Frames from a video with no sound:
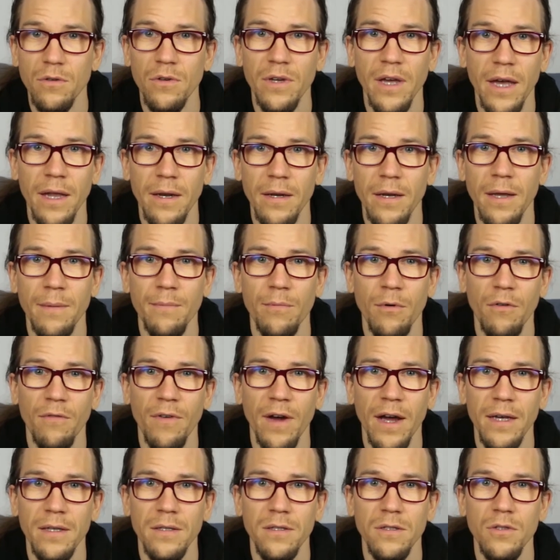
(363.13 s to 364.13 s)
You can
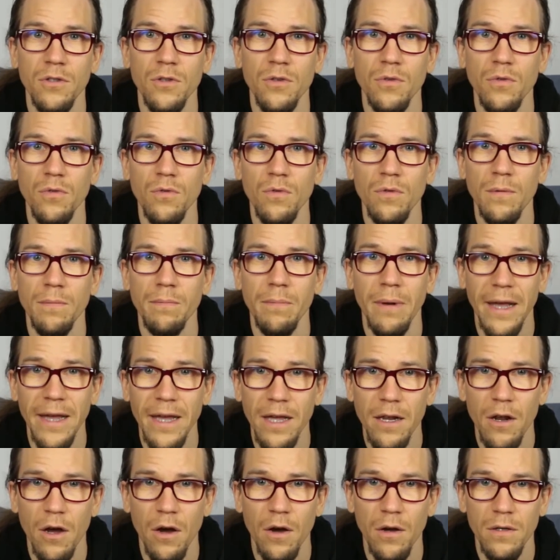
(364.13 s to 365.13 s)
improvise to
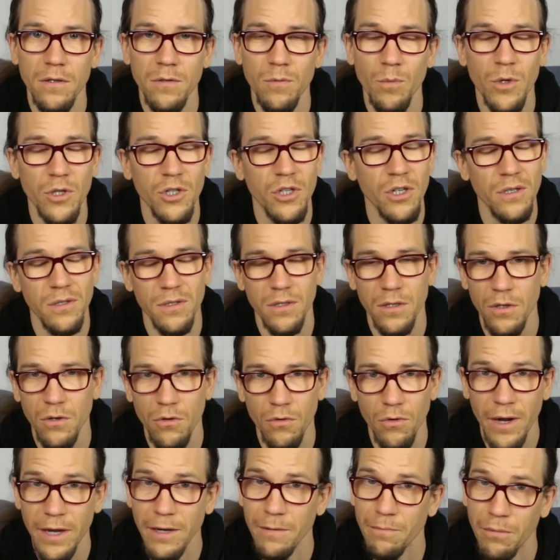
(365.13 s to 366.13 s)
play-alongs, which is a
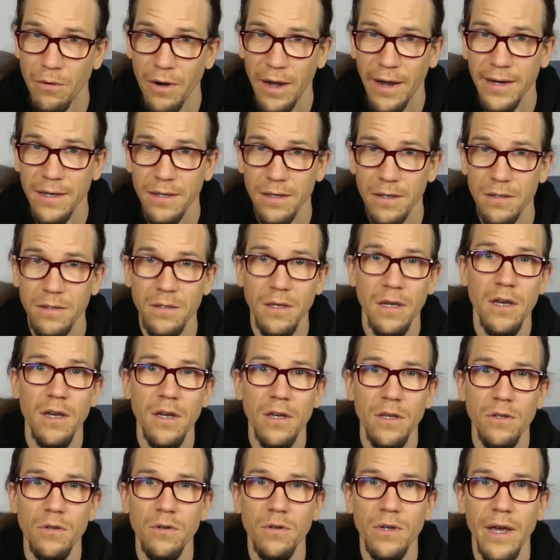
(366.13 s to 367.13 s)
great practice.
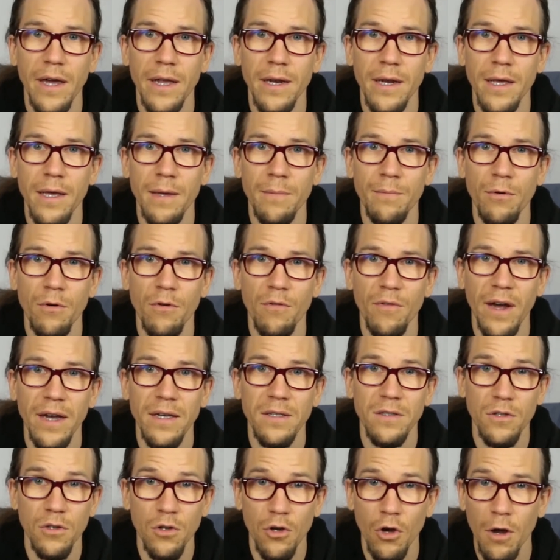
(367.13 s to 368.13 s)
You can
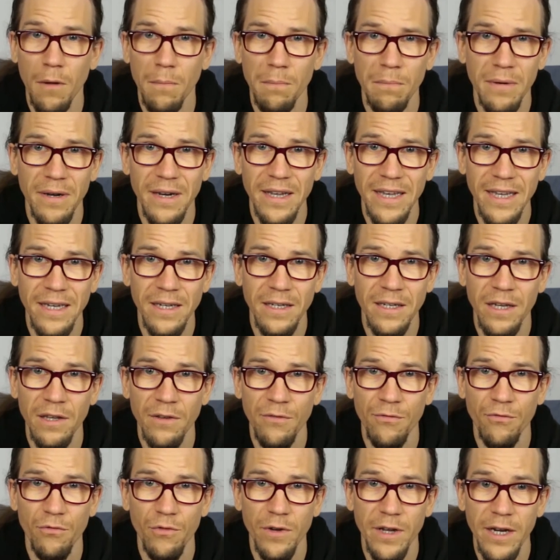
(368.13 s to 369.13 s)
improvise completely
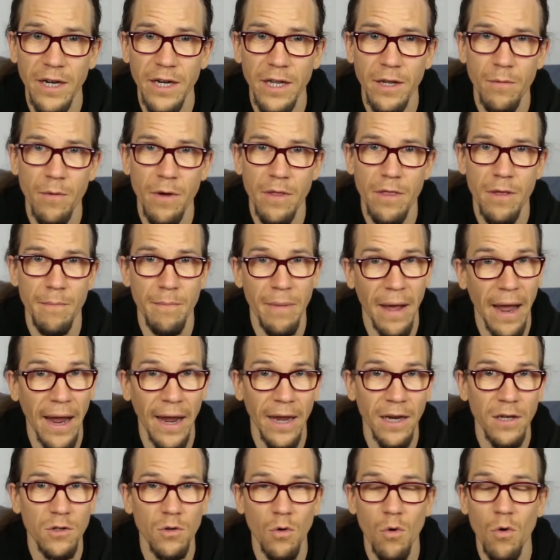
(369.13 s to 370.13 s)
freely with a
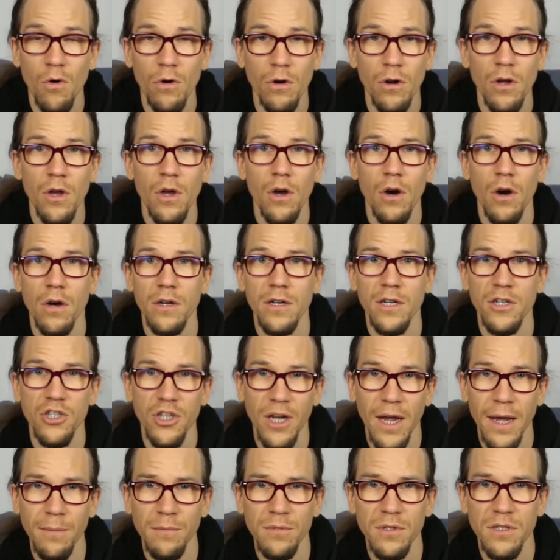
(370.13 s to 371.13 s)
band or on a
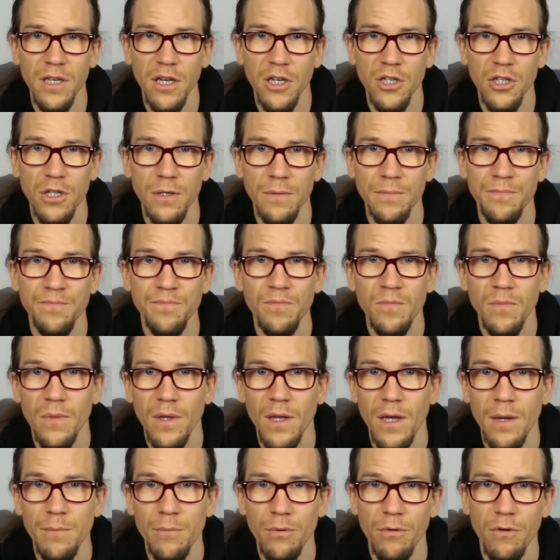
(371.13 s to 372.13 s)
jam session,
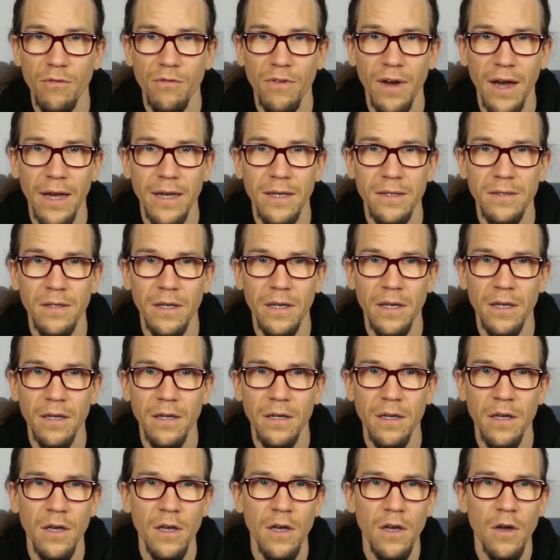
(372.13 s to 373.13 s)

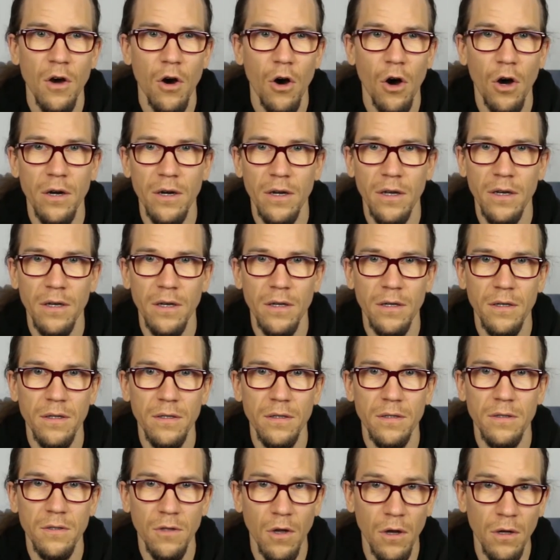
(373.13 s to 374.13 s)
improvising on a
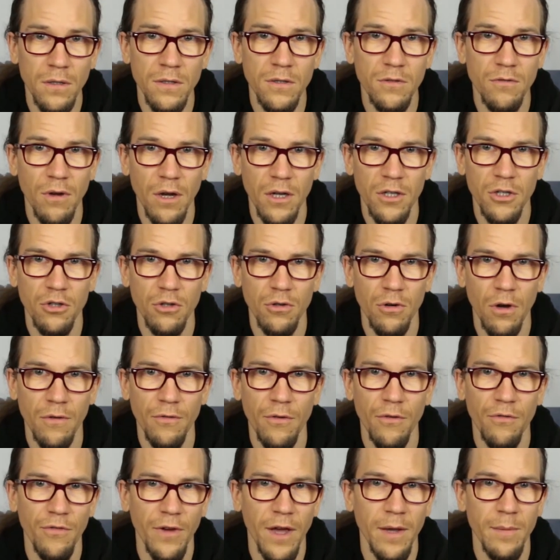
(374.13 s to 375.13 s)
song structure
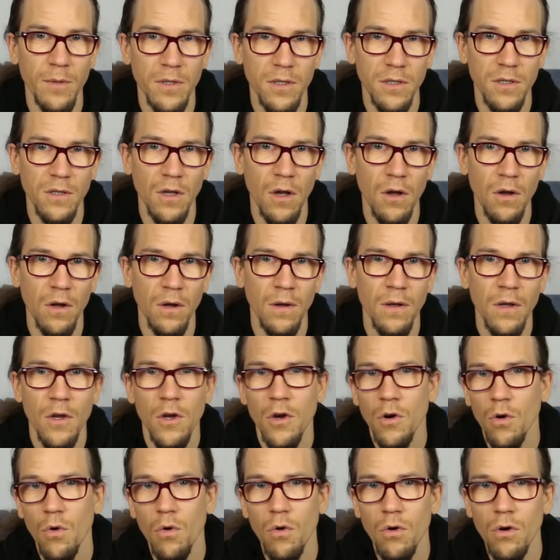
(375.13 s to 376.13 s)
of a famous song,
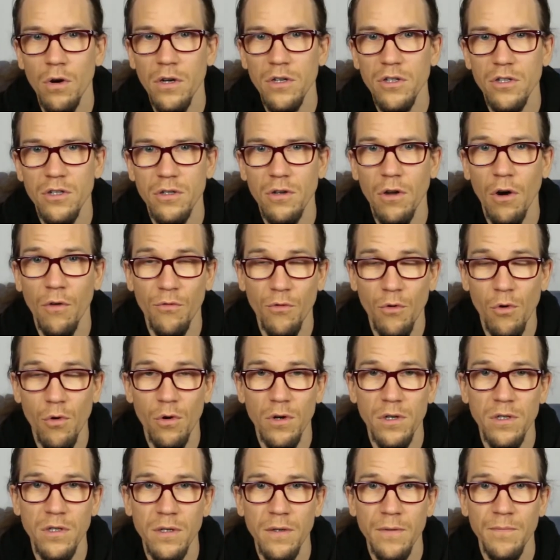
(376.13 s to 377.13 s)
or of
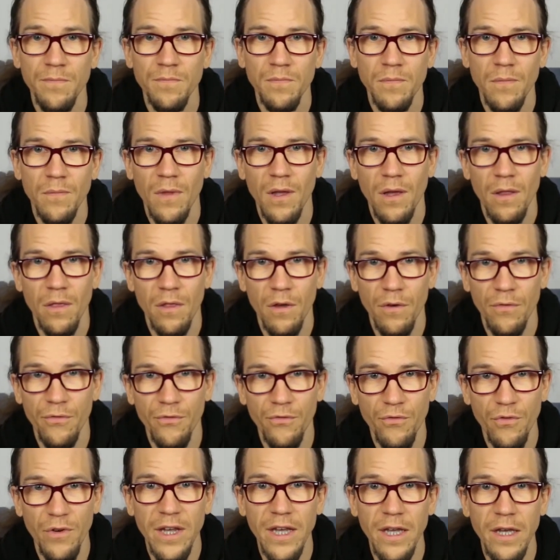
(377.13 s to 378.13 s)
course, the
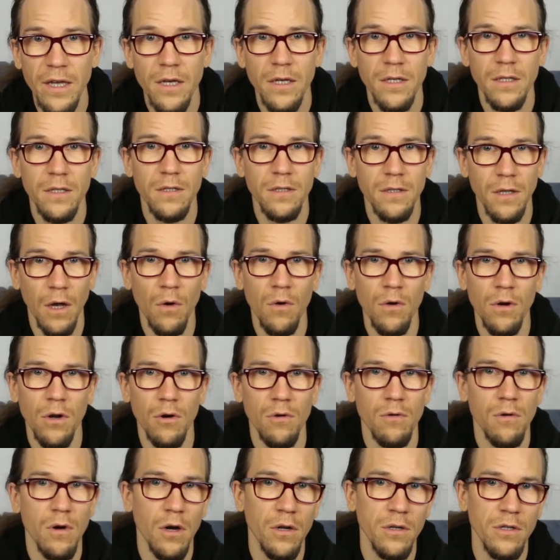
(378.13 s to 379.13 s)
free
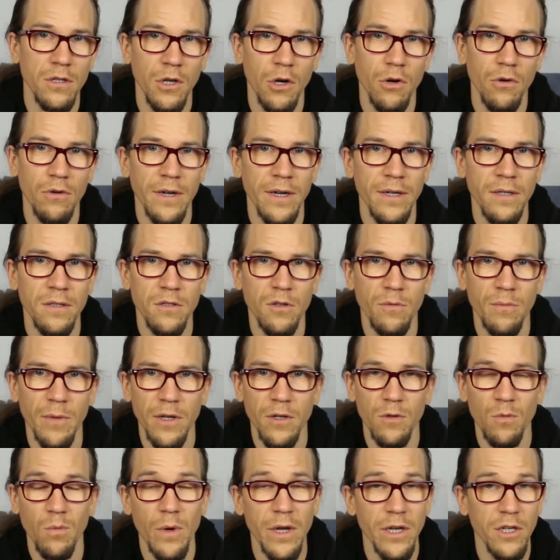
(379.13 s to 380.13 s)
solo on your
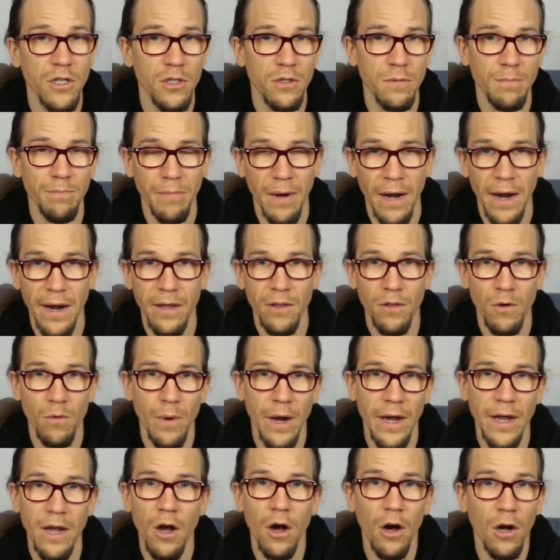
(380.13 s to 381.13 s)
instrument, which by the
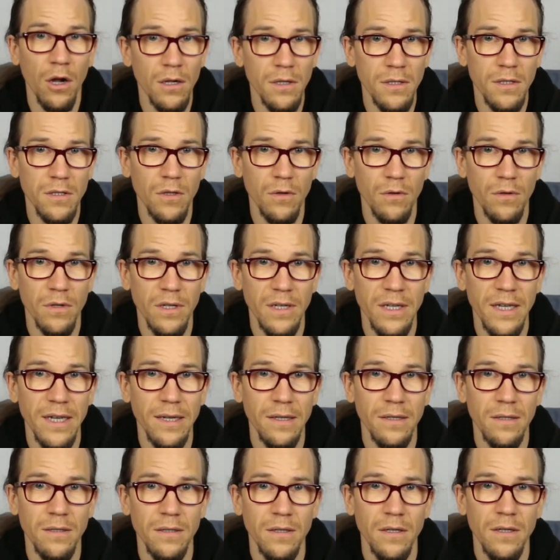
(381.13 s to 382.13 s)
way also
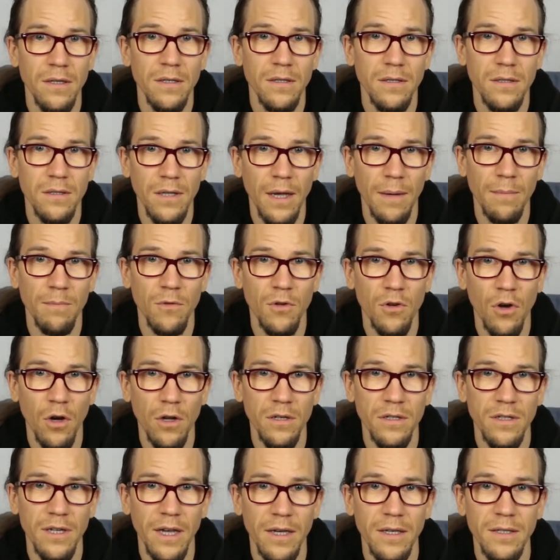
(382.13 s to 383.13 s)
needs some
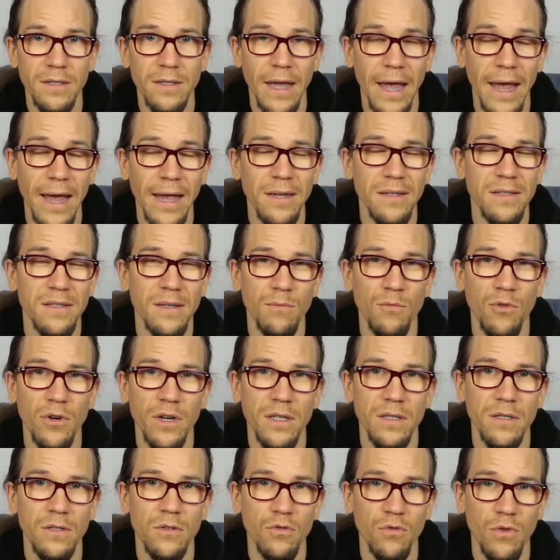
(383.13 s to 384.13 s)
context and some
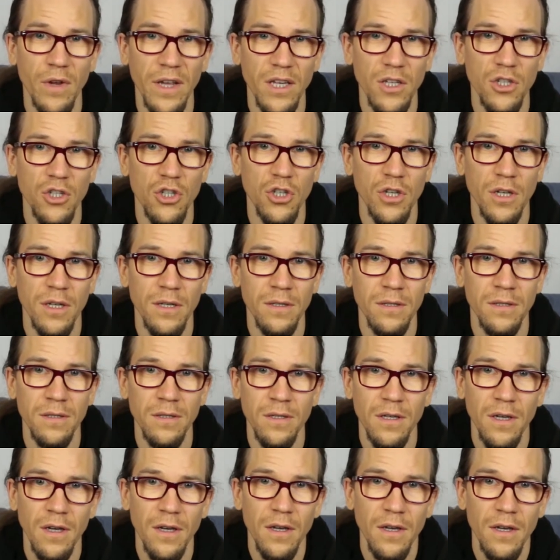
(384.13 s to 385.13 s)

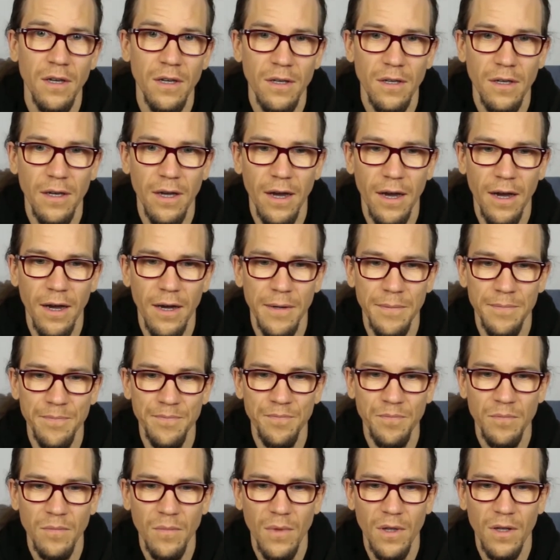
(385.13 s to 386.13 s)
restrictions.
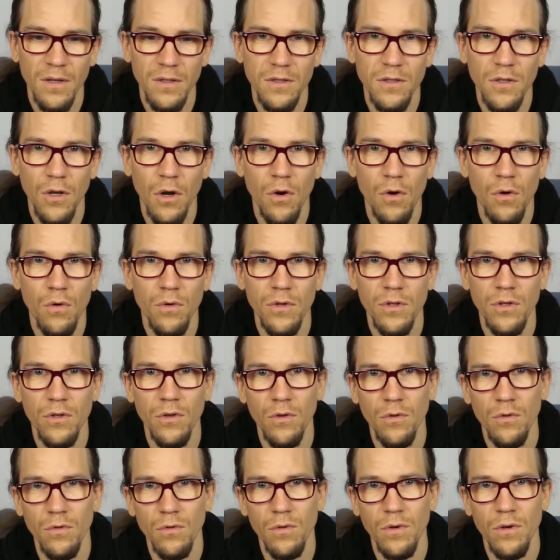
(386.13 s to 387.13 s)
Um, so
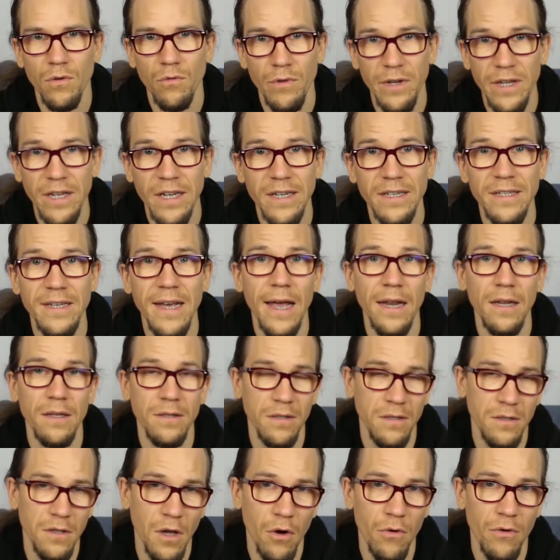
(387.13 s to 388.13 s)
you really tell a
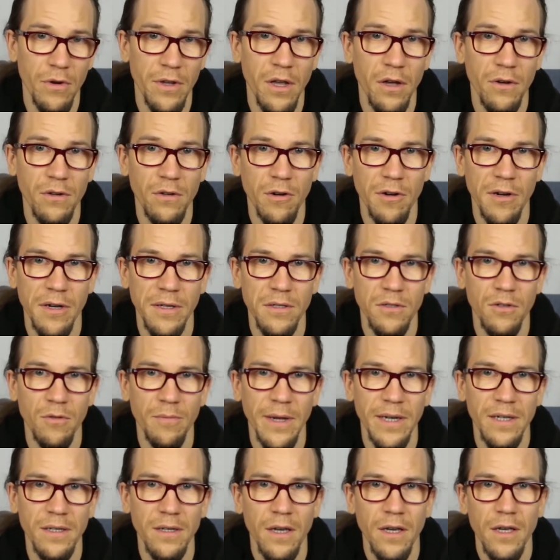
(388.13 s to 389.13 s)
story on your
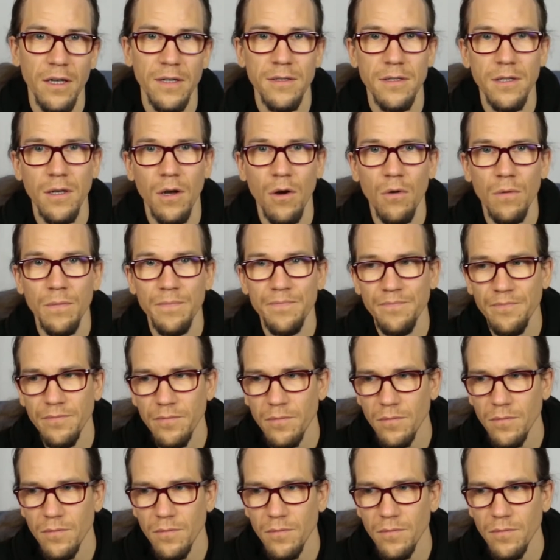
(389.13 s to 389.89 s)
instrument. So